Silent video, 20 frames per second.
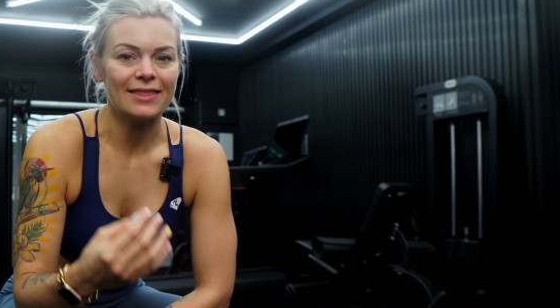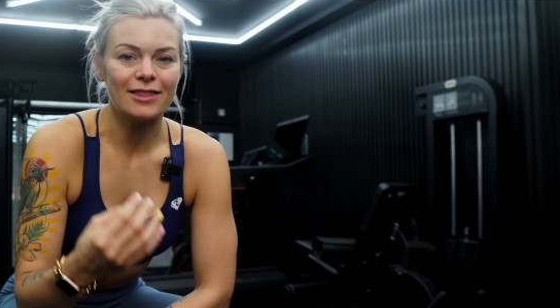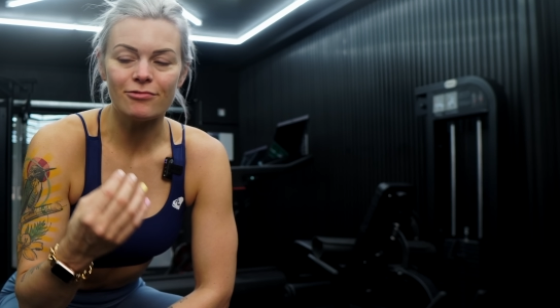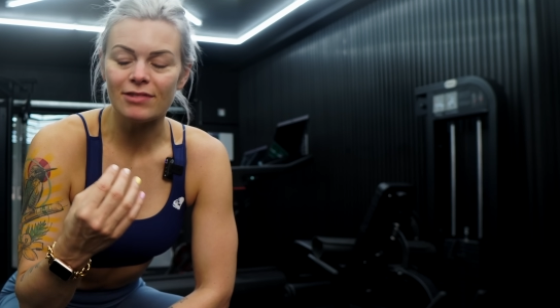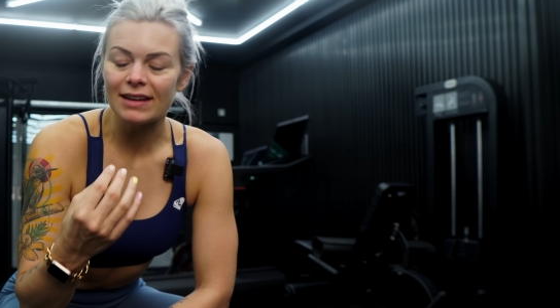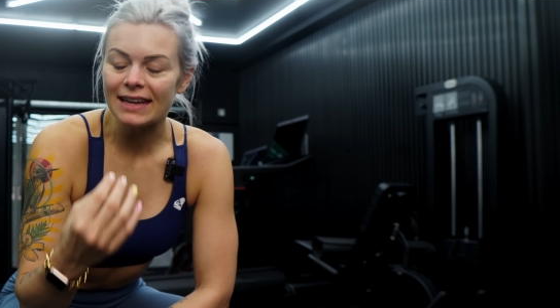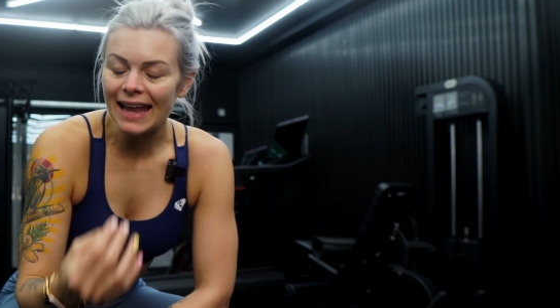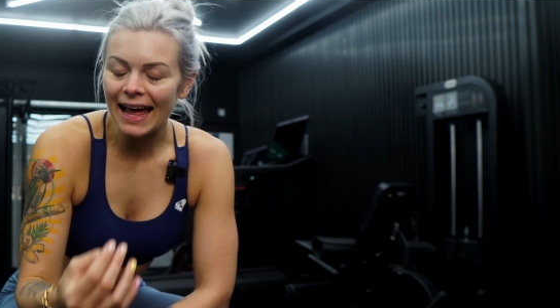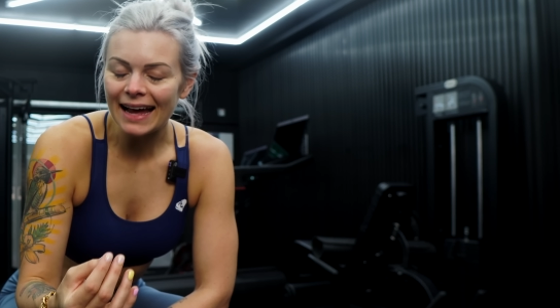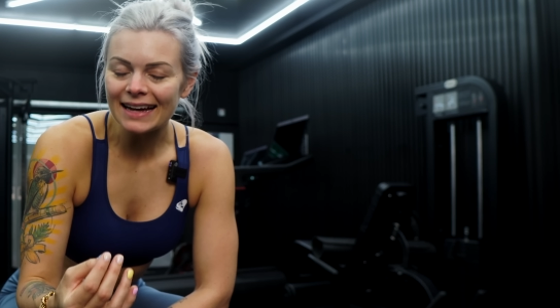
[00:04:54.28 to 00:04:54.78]
the
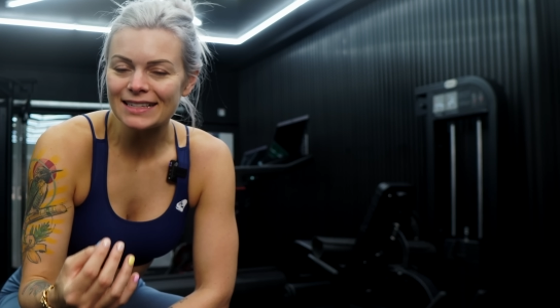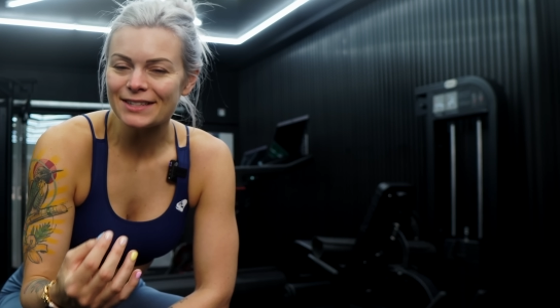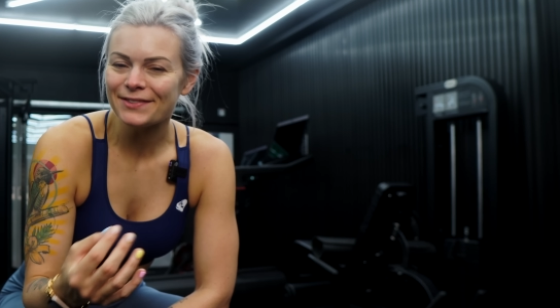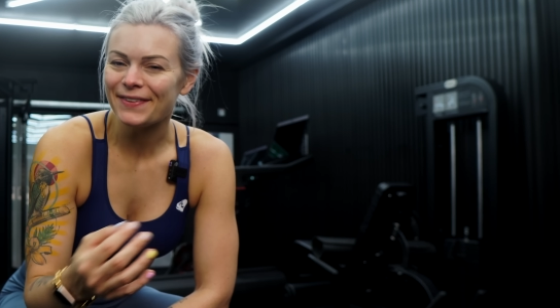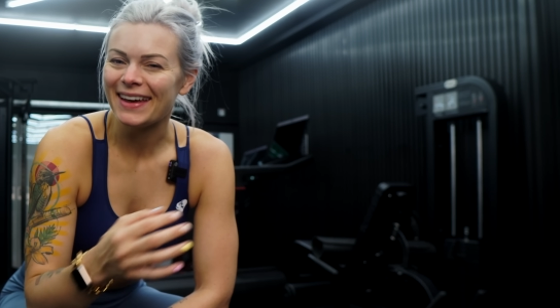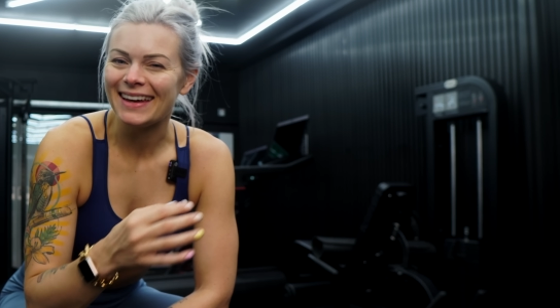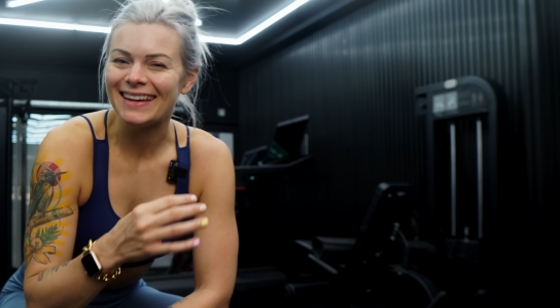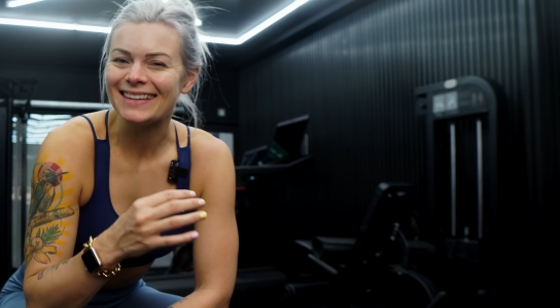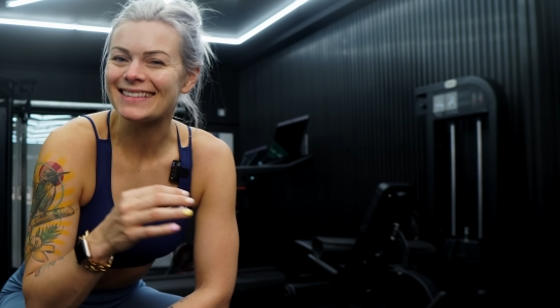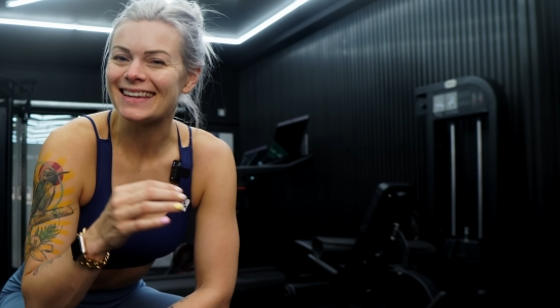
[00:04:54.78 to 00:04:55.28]
relax
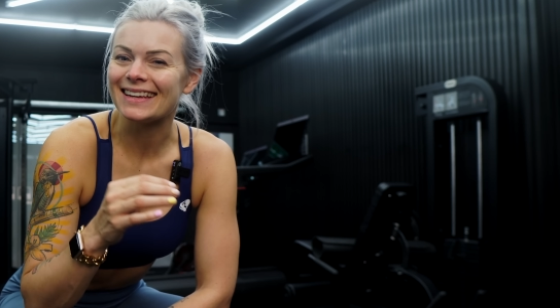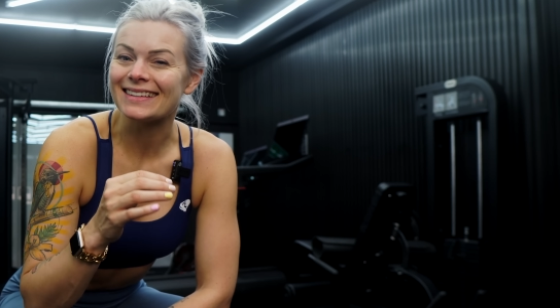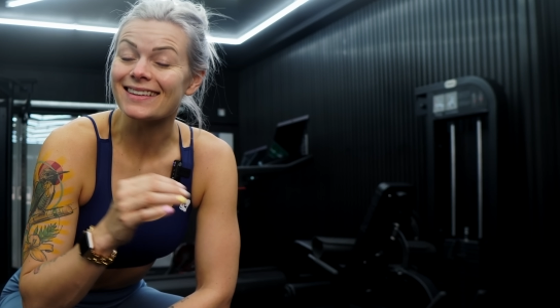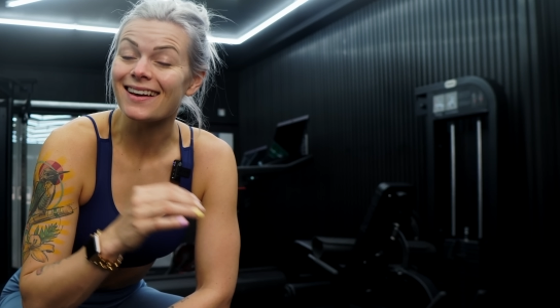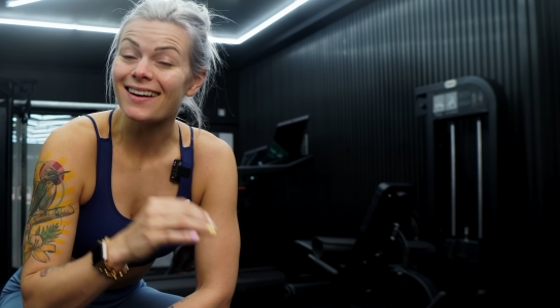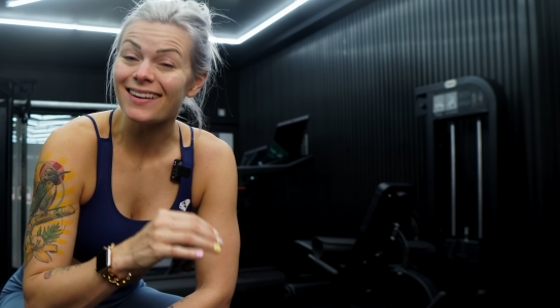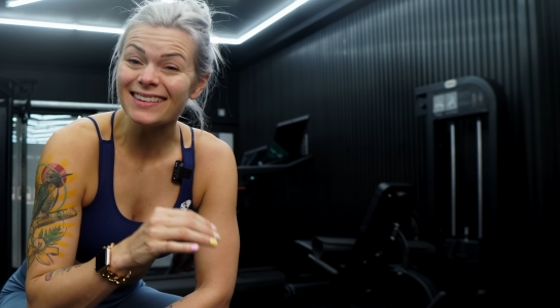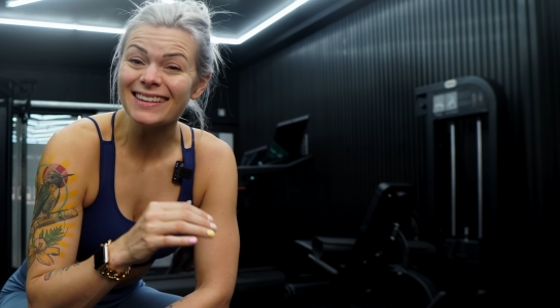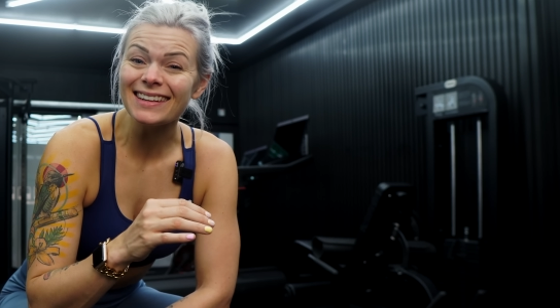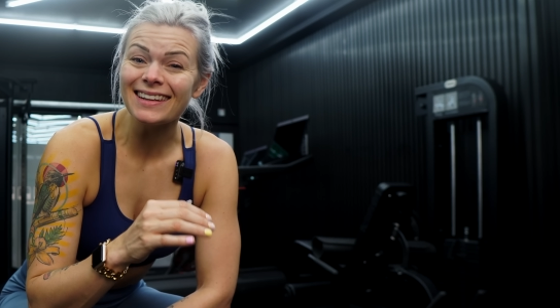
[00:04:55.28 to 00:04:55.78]
phase is
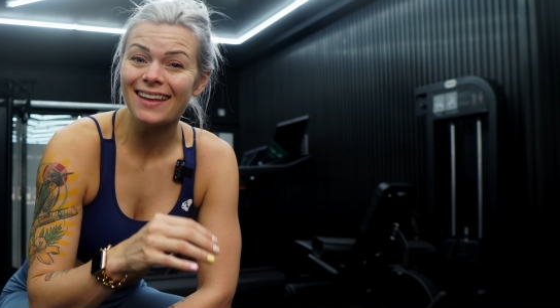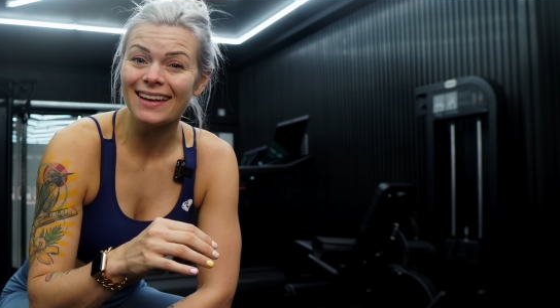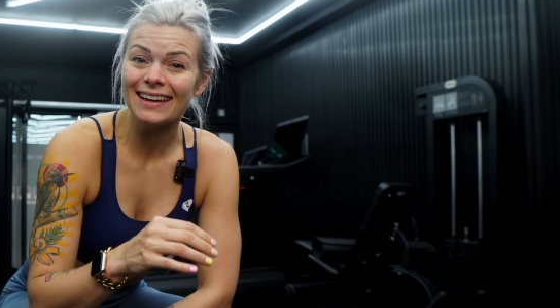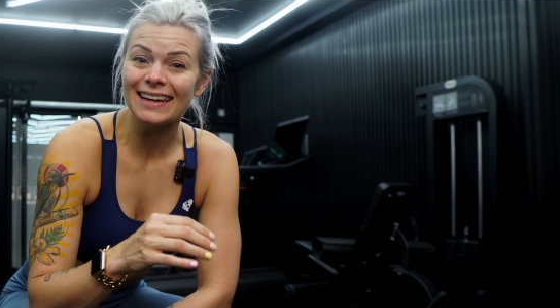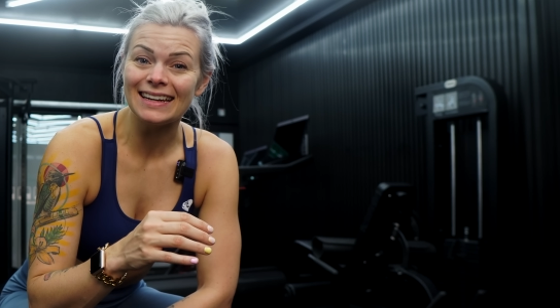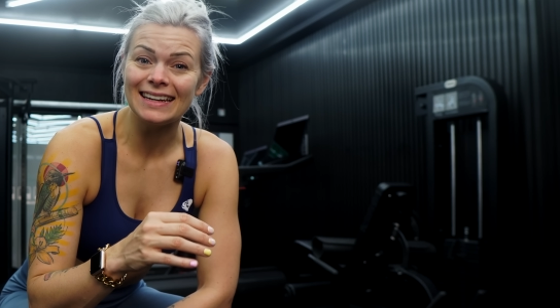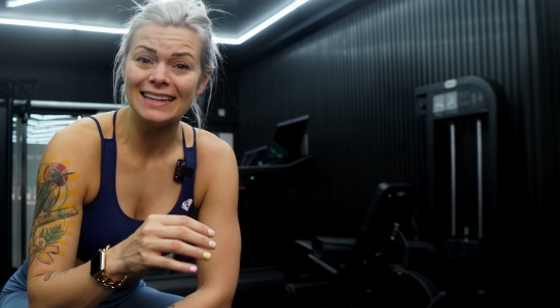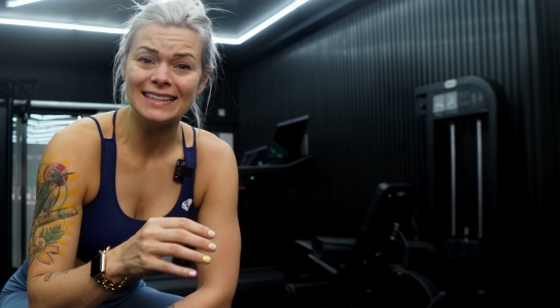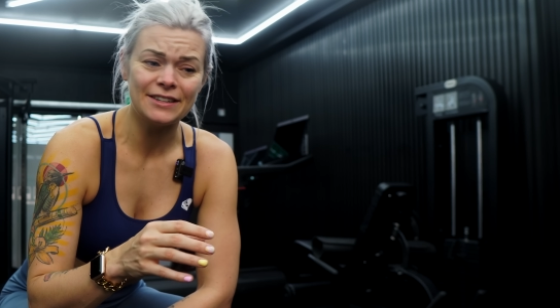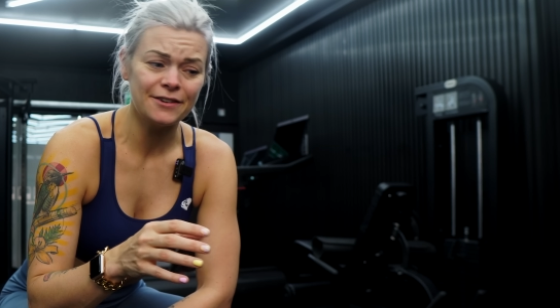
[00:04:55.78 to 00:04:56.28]
unlikely